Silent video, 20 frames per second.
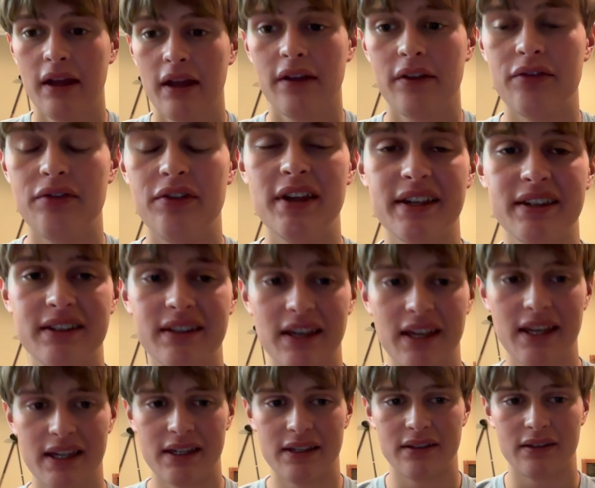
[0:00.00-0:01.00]
This
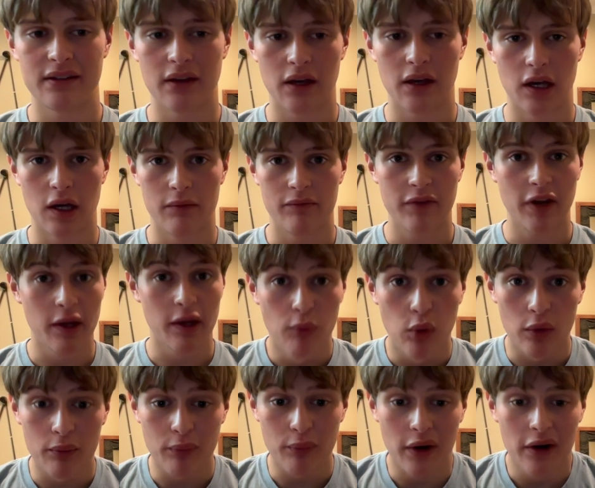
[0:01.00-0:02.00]
is a very
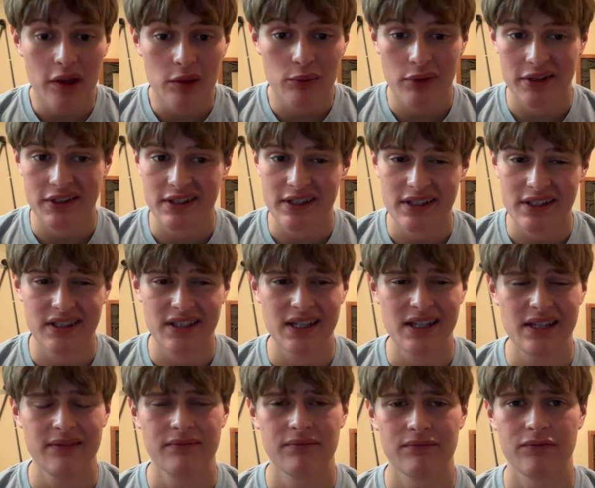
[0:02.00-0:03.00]
important part of the
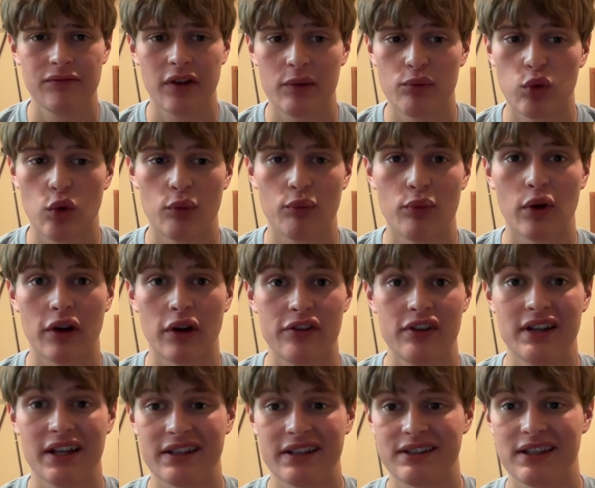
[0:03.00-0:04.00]
presidency, very important part of the
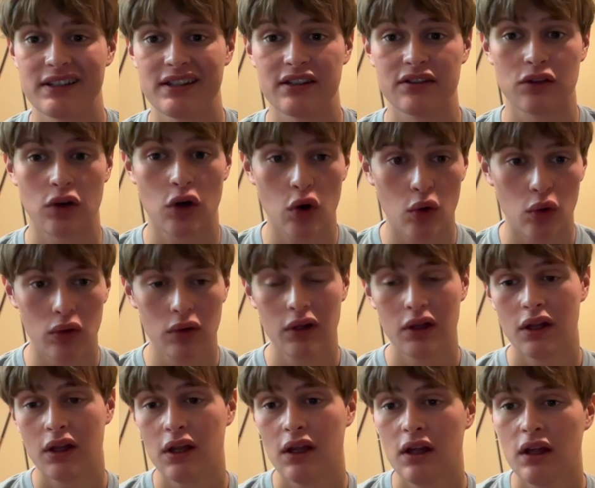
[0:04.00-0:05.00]
United States as a whole.
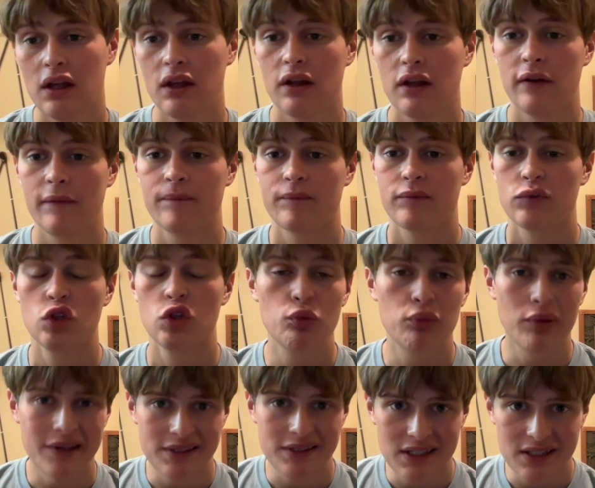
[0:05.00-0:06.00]
New
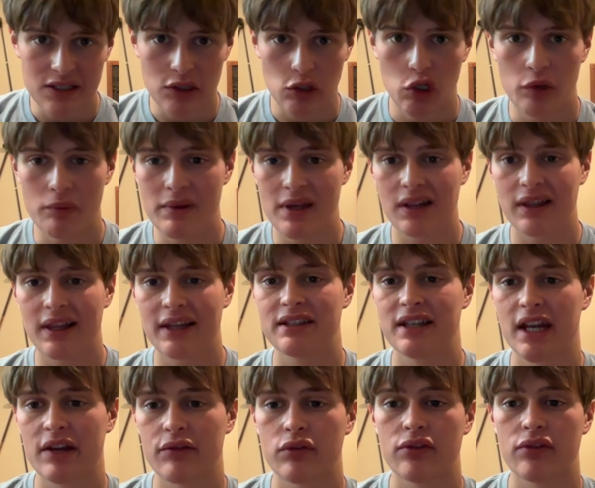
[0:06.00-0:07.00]
presidents can only be
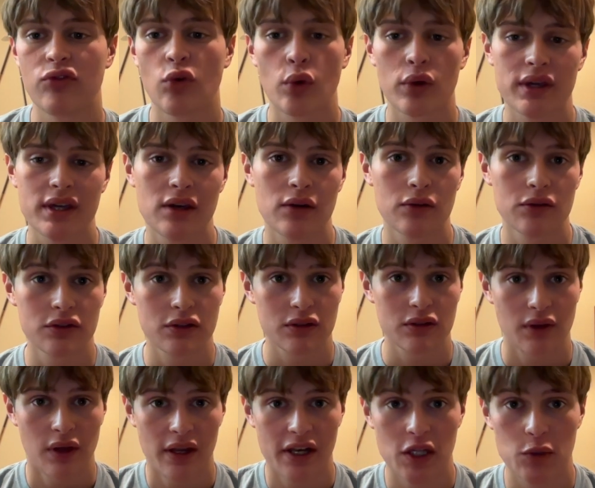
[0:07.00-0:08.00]
elected every 4 years,
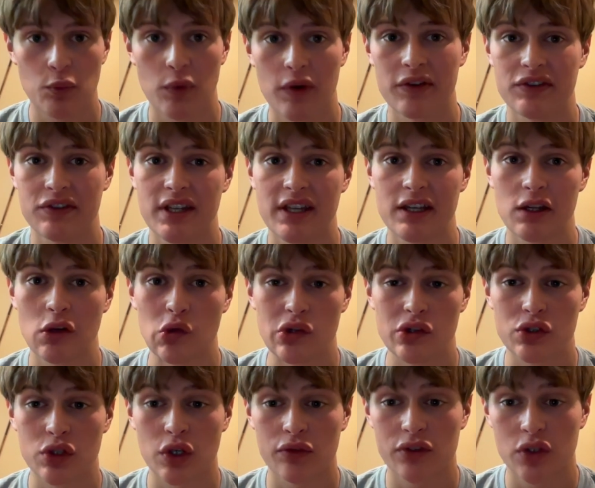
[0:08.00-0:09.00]
and each president can only
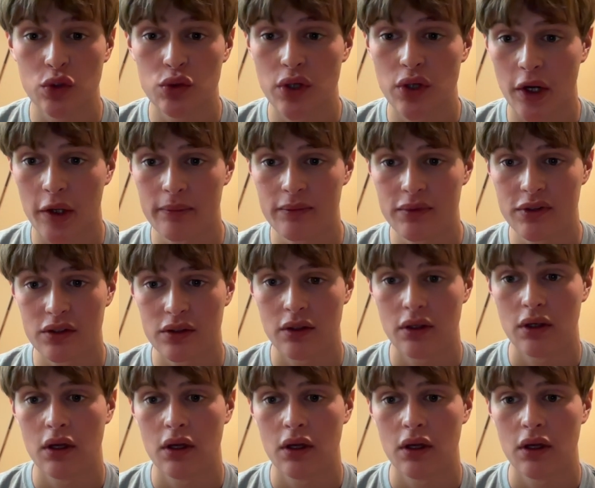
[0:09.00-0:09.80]
serve 2 terms.